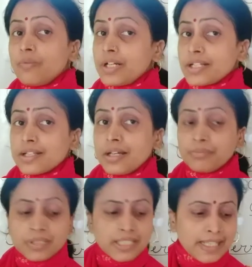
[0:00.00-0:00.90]
One
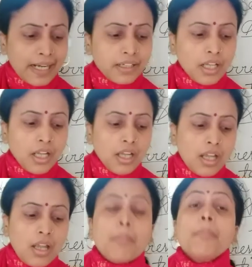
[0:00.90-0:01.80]
example is that
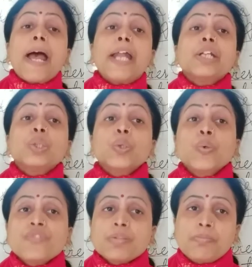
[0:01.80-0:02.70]

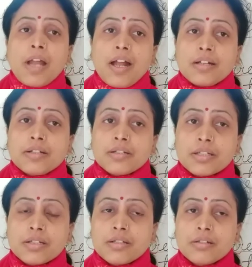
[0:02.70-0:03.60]
mangroves
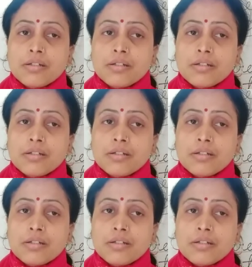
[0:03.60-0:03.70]
plant.